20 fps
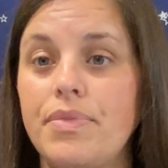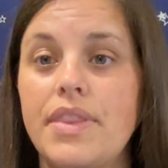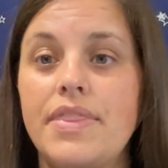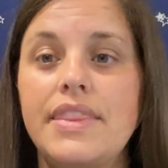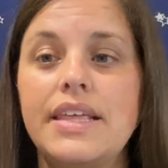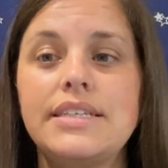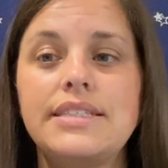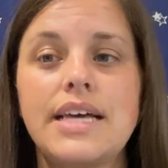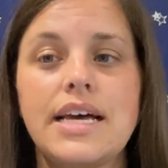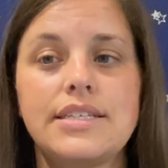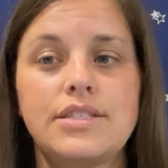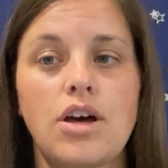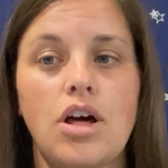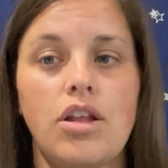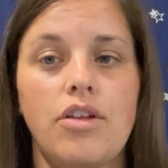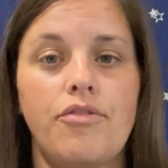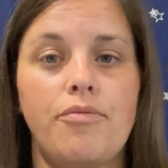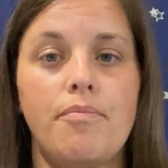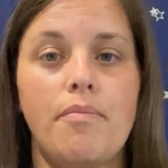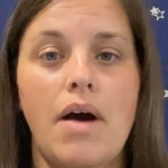This has
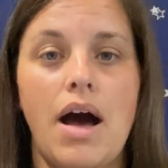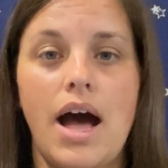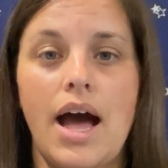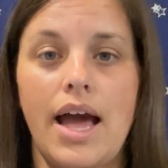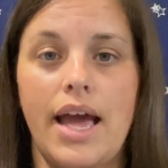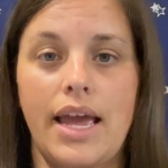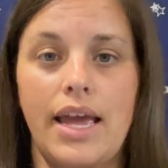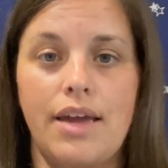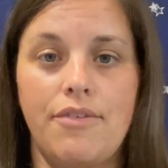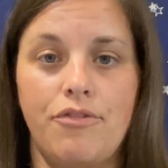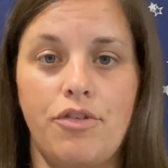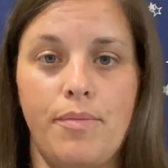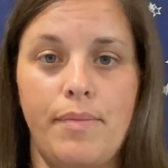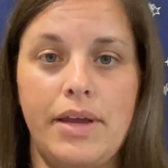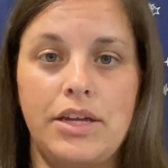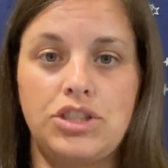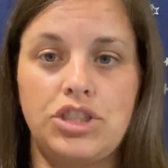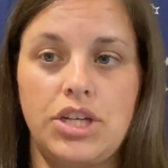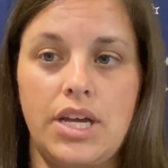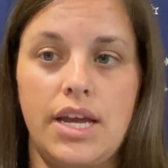all of my
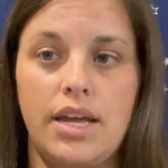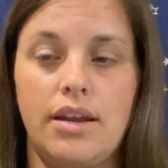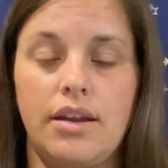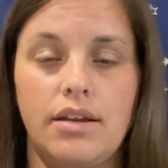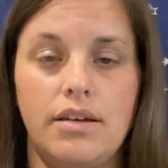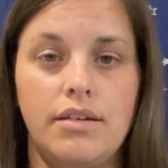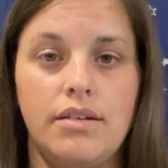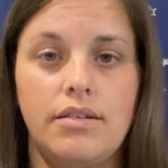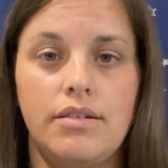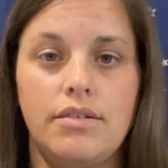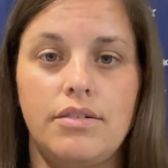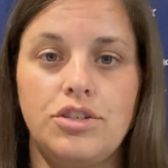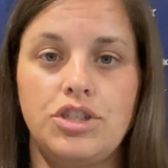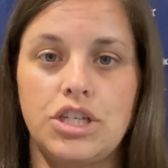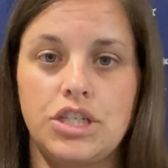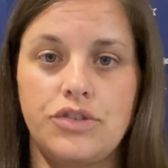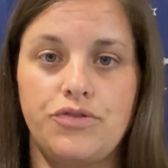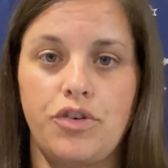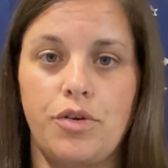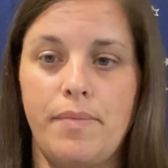information
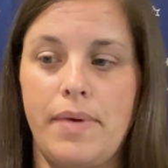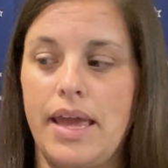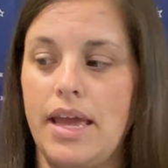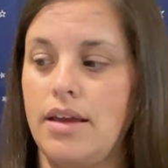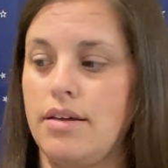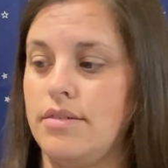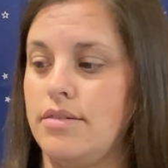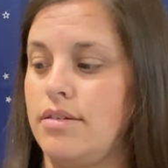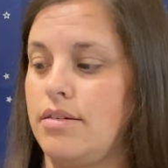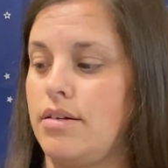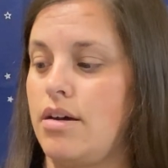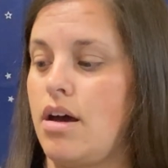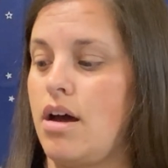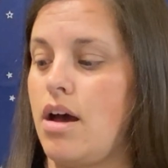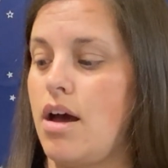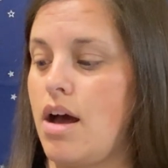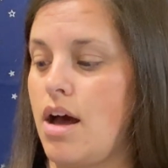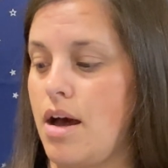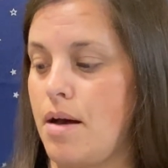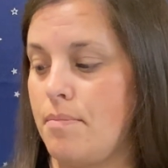just for me
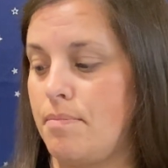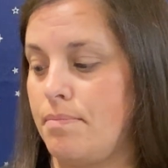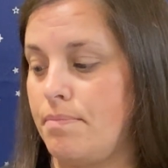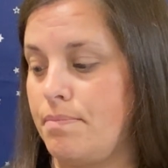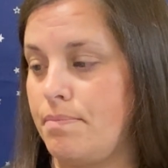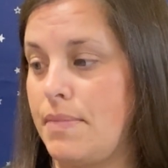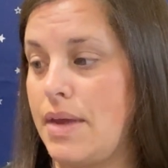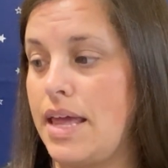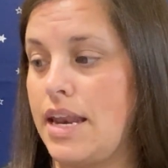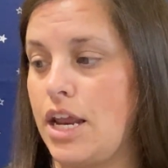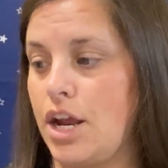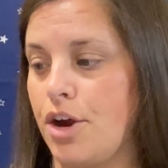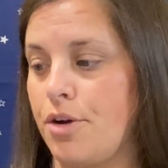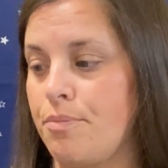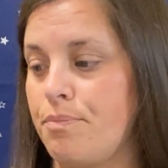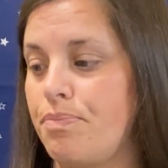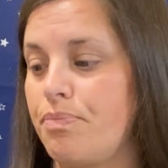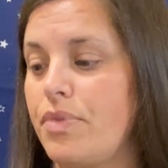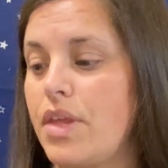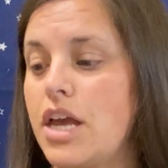in here
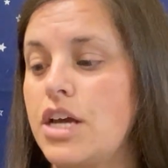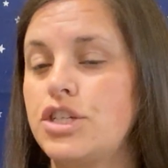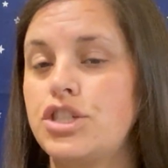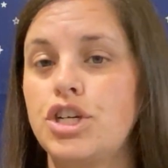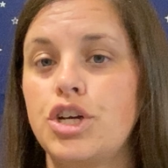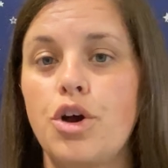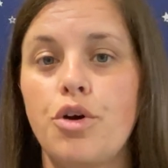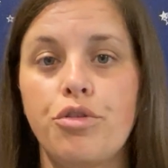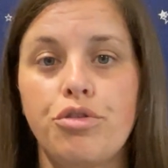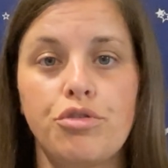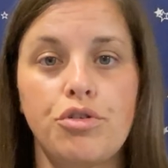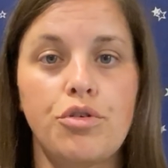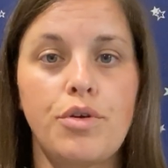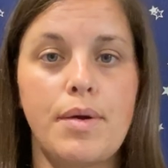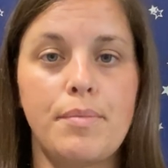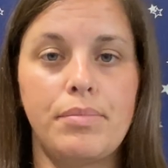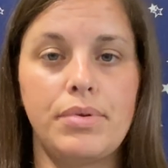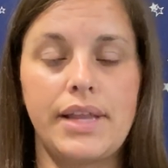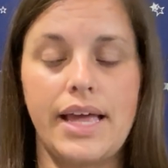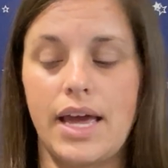to go through
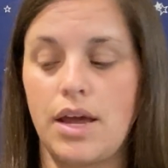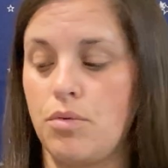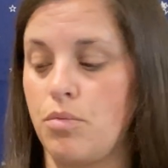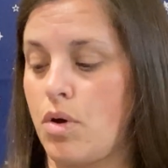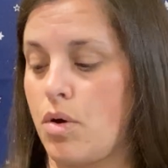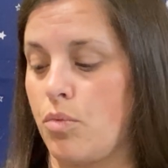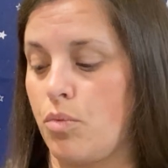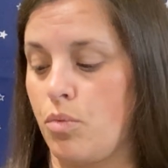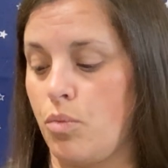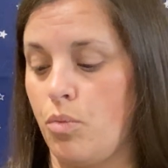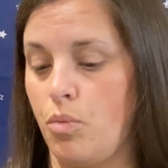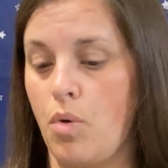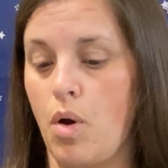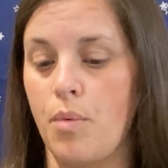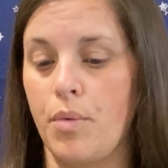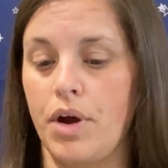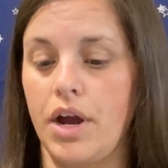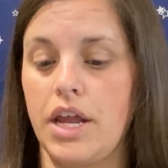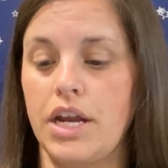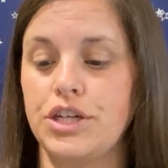and plan what
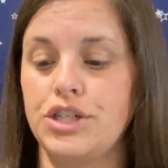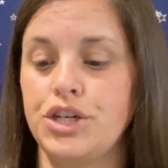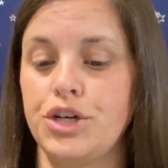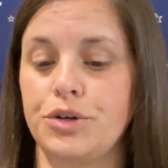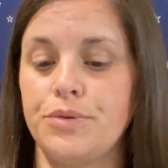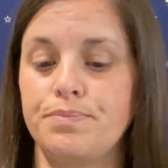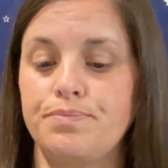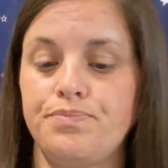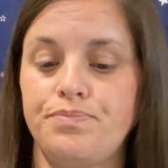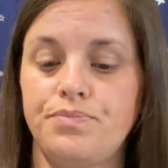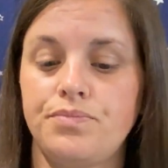we're gonna do.